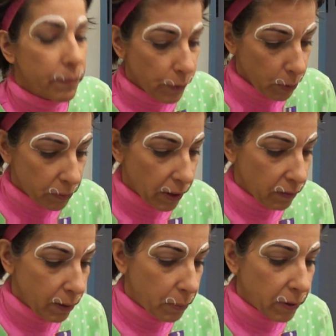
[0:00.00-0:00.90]
Oops, I have
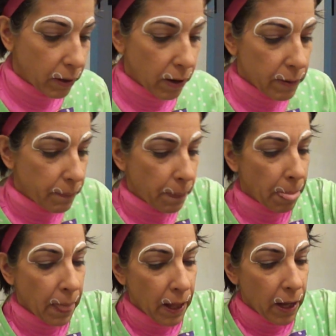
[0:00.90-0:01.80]
lipstick on.
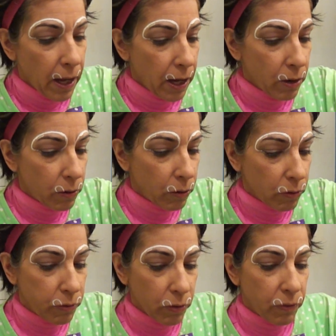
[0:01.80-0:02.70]
I don't do a
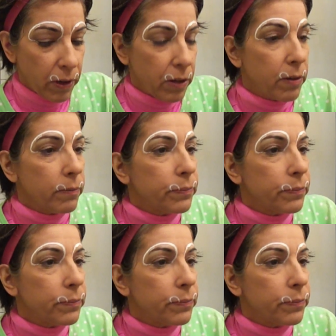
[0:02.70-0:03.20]
full face.